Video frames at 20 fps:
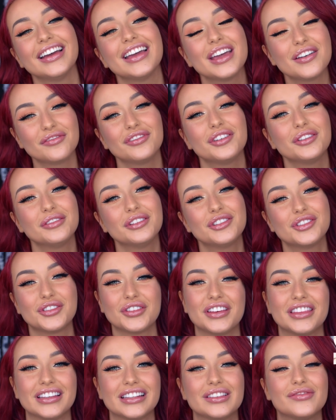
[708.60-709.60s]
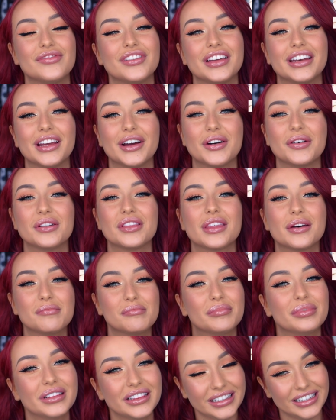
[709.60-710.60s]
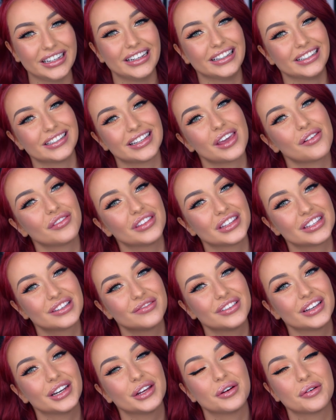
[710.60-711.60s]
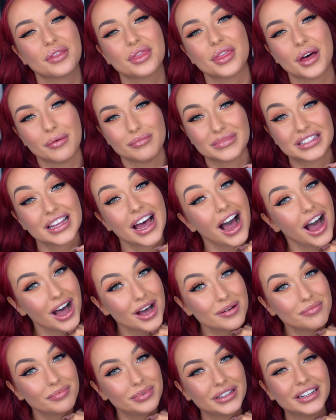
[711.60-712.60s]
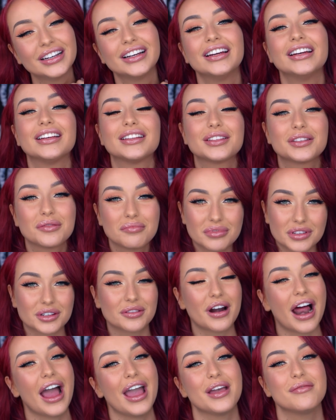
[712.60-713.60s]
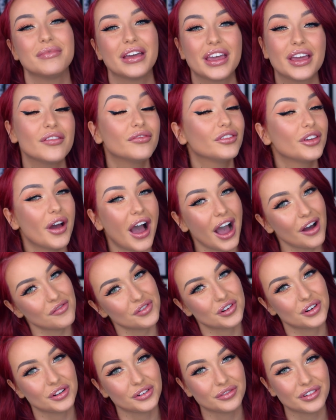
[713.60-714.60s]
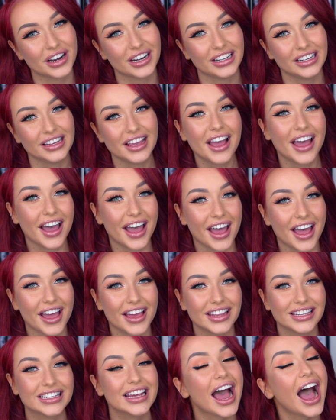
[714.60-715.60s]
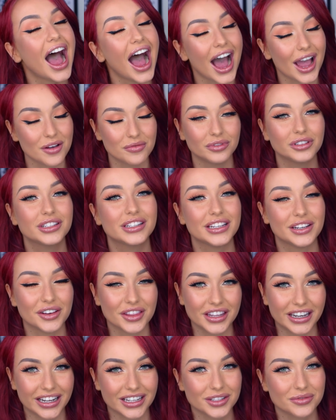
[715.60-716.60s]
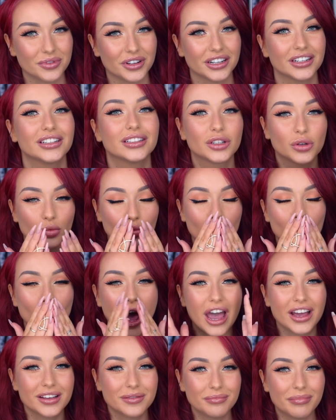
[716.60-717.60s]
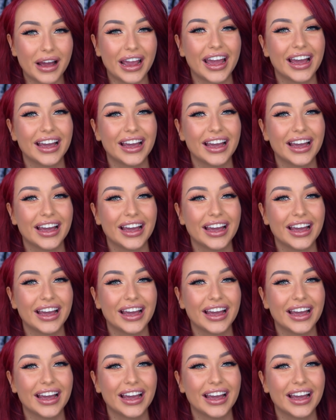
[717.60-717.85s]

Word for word: if you enjoyed this video, then please give this video a thumbs up, subscribe if you haven't already, and I will see you on the next one. Mwah. Bye